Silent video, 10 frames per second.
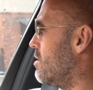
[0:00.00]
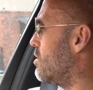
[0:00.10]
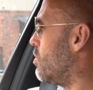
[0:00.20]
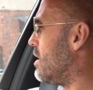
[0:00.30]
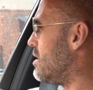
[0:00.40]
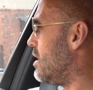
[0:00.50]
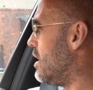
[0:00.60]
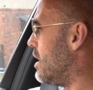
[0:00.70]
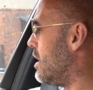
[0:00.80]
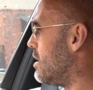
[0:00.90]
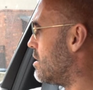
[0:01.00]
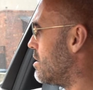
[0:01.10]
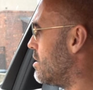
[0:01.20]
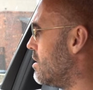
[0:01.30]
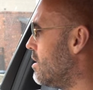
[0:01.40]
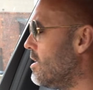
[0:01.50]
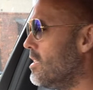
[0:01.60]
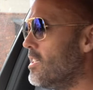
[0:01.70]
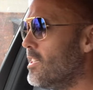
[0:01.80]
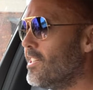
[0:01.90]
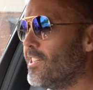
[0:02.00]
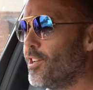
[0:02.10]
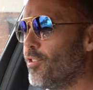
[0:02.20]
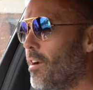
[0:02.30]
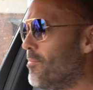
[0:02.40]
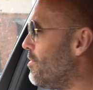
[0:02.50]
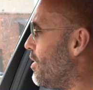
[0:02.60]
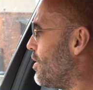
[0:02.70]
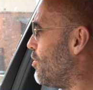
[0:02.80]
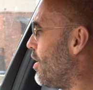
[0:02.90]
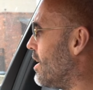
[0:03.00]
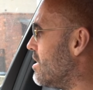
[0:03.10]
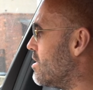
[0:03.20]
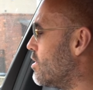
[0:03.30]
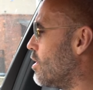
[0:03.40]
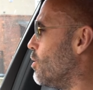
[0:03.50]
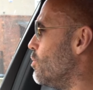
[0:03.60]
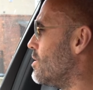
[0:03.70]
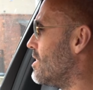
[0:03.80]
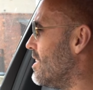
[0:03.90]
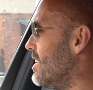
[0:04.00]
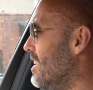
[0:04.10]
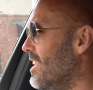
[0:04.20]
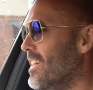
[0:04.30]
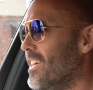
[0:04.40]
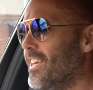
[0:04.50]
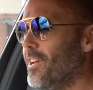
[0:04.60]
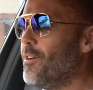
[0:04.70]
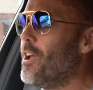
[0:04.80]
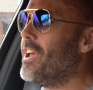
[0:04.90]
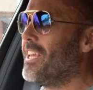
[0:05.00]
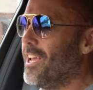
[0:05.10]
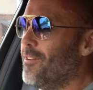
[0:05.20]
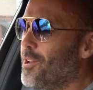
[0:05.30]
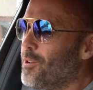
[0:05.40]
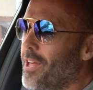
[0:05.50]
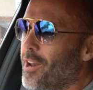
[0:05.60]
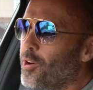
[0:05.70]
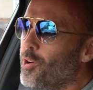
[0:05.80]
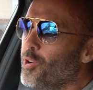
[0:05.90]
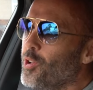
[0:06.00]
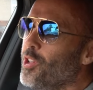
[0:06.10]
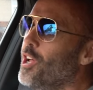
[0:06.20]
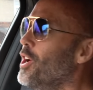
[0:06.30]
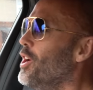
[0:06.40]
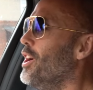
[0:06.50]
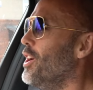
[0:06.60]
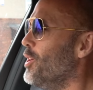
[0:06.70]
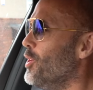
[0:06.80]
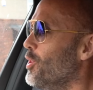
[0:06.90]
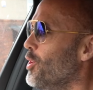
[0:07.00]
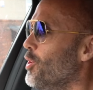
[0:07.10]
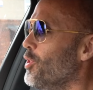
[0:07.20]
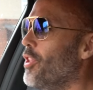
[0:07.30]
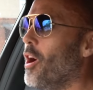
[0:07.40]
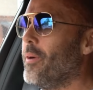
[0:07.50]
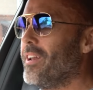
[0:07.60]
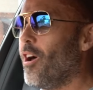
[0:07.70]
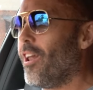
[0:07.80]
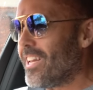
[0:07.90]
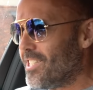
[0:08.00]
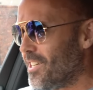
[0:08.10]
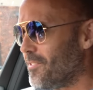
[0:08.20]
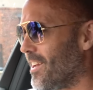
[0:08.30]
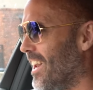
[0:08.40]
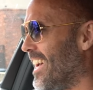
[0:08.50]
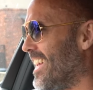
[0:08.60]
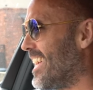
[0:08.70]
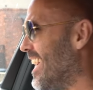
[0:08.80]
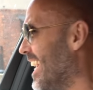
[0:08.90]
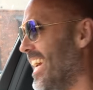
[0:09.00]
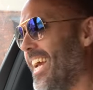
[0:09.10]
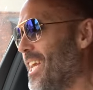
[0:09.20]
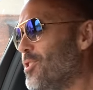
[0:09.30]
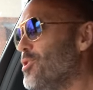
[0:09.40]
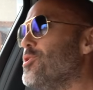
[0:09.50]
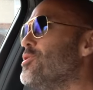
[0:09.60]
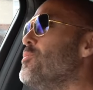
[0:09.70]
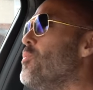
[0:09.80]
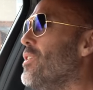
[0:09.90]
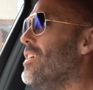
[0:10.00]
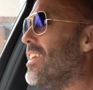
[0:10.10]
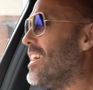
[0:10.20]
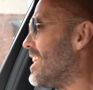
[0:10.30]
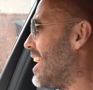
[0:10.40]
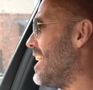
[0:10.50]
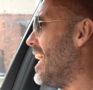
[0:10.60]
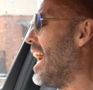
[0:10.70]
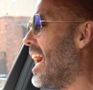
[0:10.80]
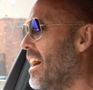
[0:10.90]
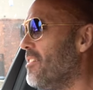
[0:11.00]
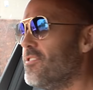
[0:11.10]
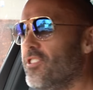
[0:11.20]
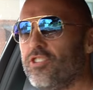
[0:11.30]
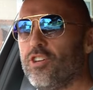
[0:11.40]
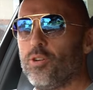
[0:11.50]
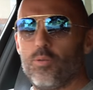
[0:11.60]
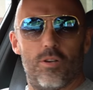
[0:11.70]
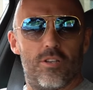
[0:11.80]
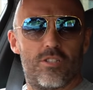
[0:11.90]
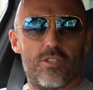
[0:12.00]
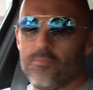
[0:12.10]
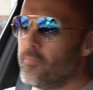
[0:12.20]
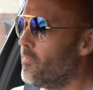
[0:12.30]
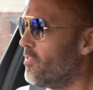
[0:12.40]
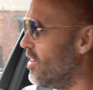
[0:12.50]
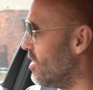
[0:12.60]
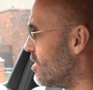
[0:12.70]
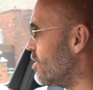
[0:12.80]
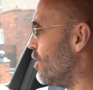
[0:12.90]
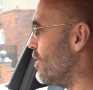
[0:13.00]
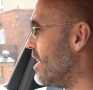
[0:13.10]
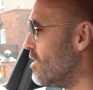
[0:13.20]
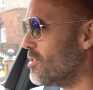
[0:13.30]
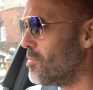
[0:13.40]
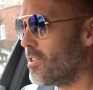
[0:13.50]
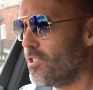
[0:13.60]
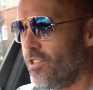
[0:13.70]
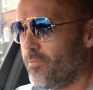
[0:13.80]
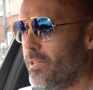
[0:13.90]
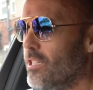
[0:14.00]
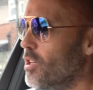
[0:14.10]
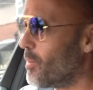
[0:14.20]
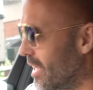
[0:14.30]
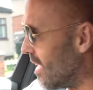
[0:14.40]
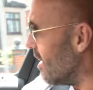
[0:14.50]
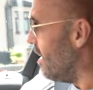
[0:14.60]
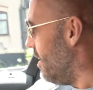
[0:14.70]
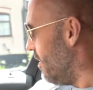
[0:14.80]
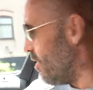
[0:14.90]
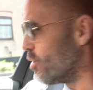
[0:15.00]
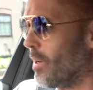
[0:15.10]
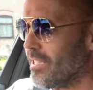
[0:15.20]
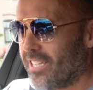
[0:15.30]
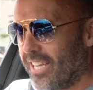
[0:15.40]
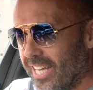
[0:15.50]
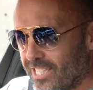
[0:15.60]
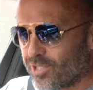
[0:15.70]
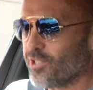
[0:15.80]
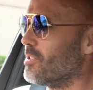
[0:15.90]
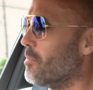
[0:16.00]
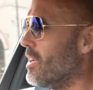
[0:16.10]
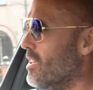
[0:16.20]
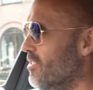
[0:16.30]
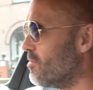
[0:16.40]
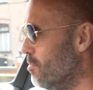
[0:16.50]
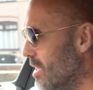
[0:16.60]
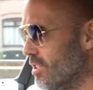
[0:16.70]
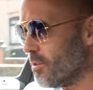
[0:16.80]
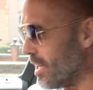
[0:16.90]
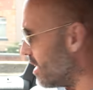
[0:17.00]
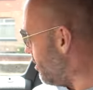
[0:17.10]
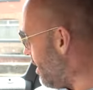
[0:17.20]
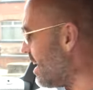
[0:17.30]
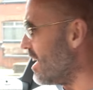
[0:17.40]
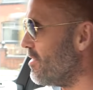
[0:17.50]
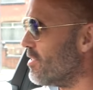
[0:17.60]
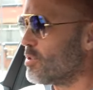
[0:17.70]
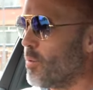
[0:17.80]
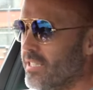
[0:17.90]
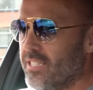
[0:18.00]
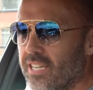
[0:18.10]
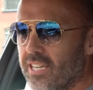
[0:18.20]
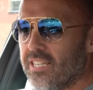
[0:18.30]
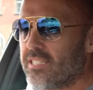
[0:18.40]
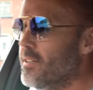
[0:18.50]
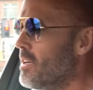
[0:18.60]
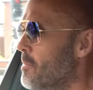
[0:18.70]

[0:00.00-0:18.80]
20 years, and grandfather rights don't give you that all-knowing knowledge, if you like. It doesn't work like that. You have to do some further study. Just because you've been doing it for 20 years doesn't mean you've been doing it correctly for 20 years.